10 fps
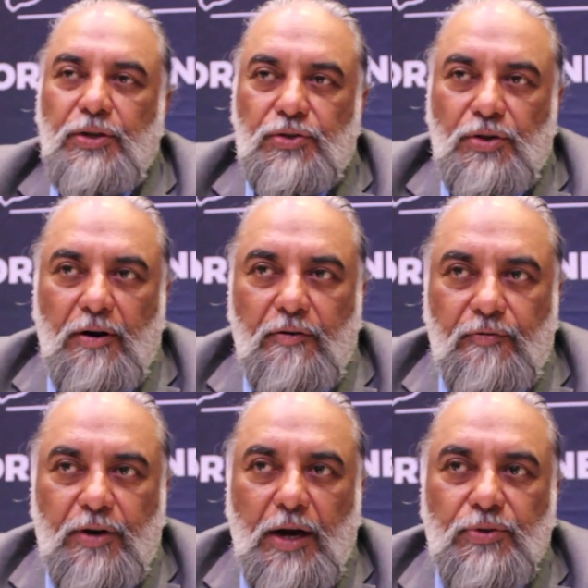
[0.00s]
means
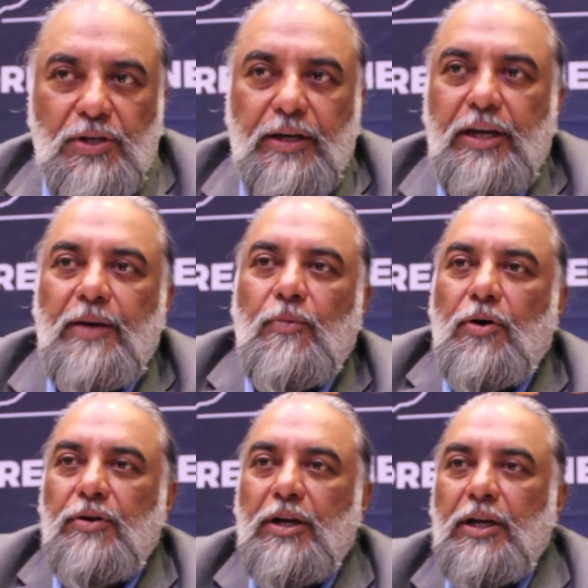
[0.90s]
of counseling him
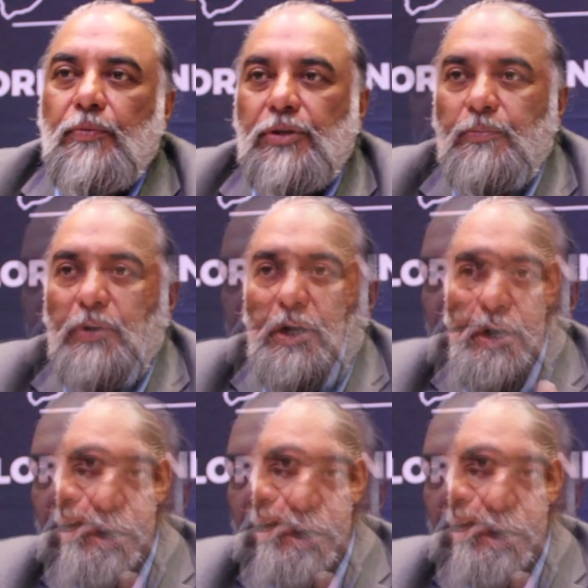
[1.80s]
or dealing with him.